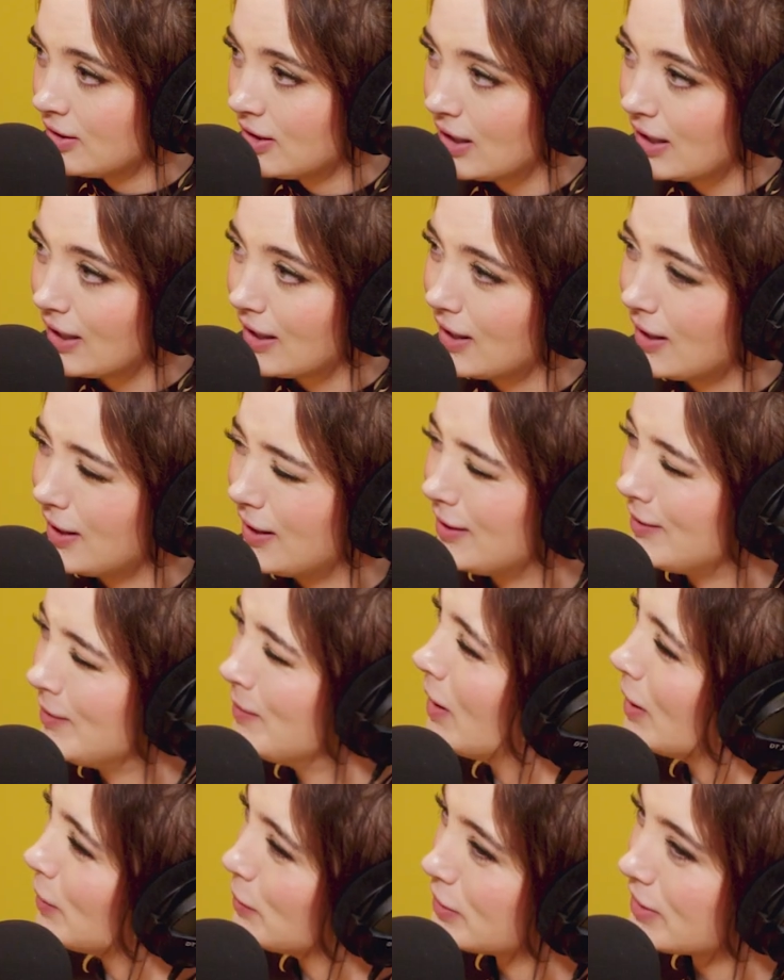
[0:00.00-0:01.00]

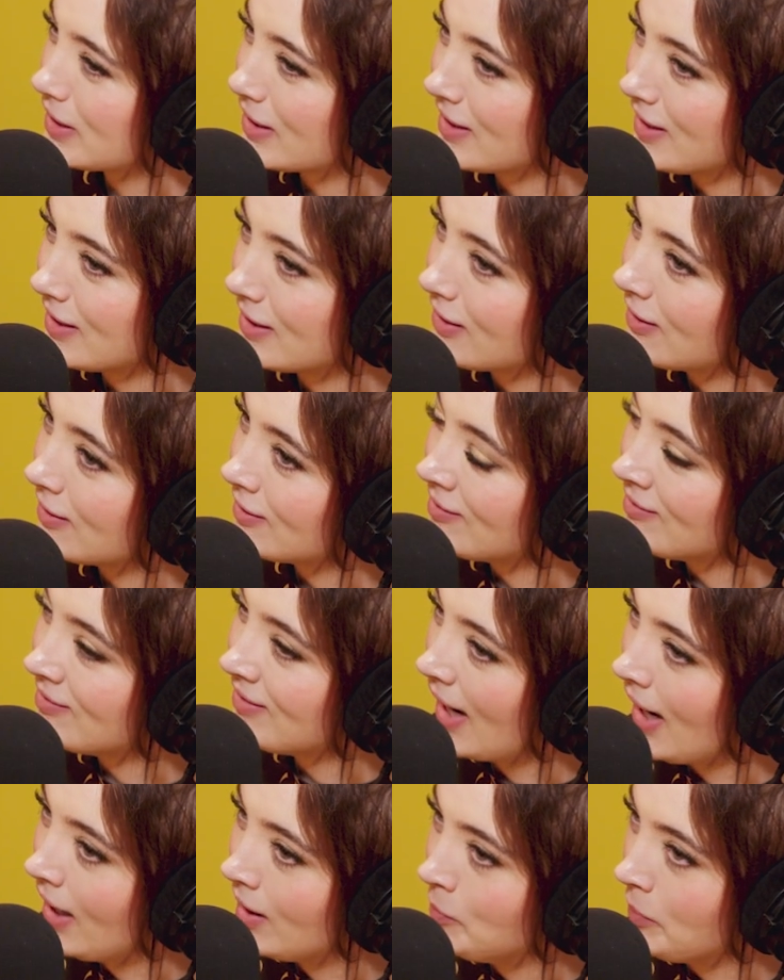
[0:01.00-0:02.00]
I was thinking
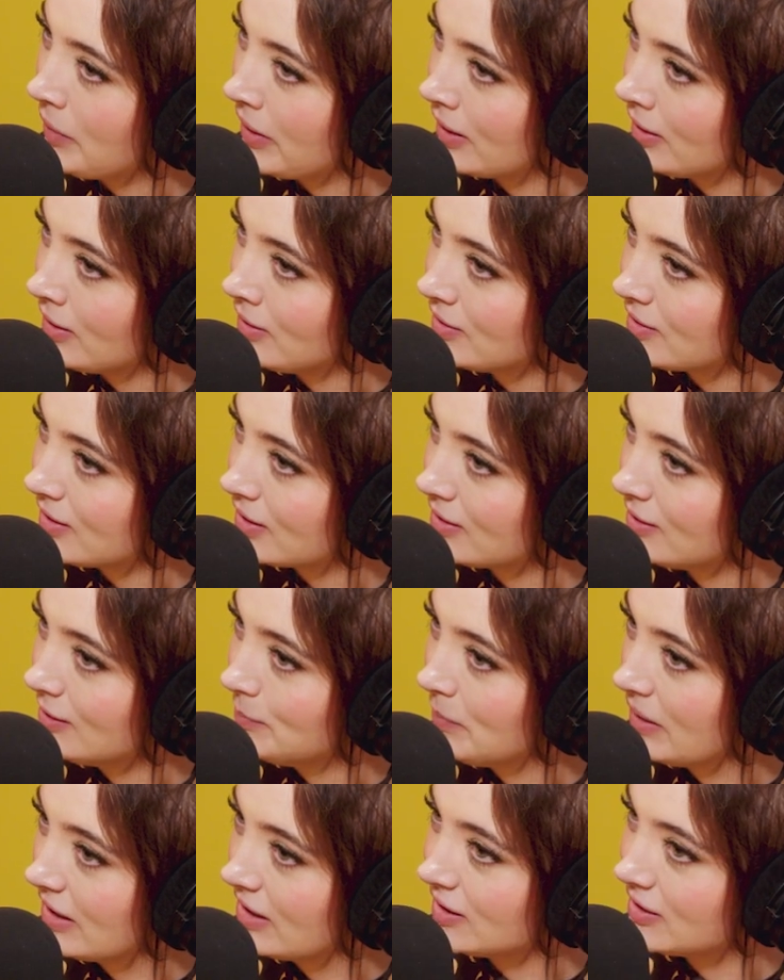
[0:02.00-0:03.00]
10 pence and they
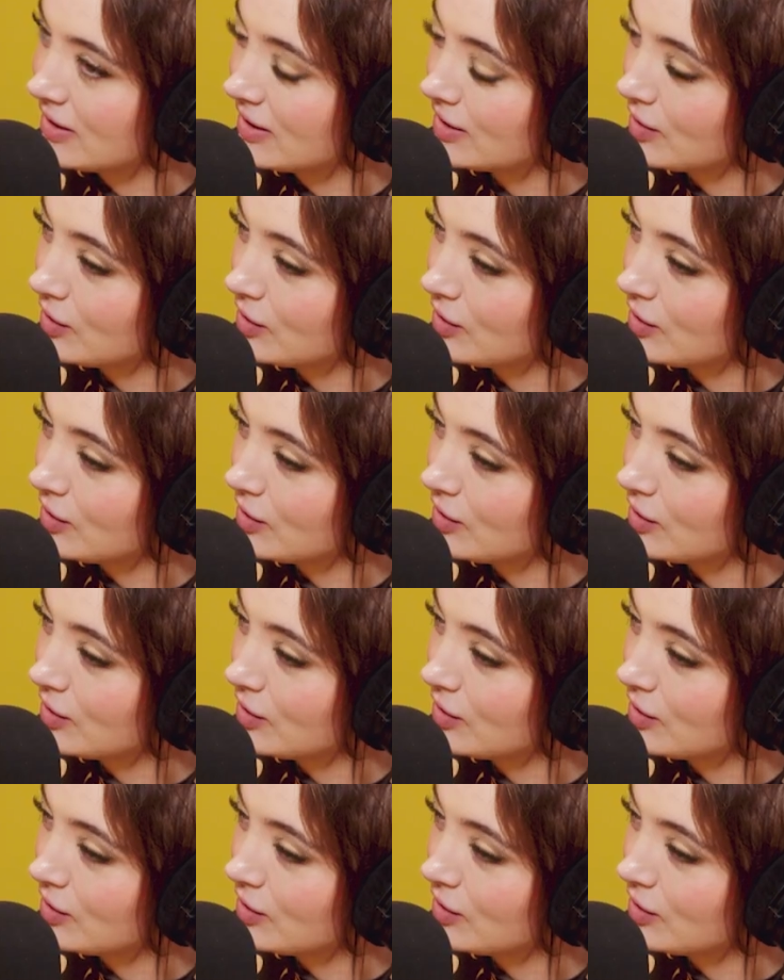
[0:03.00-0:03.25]
might take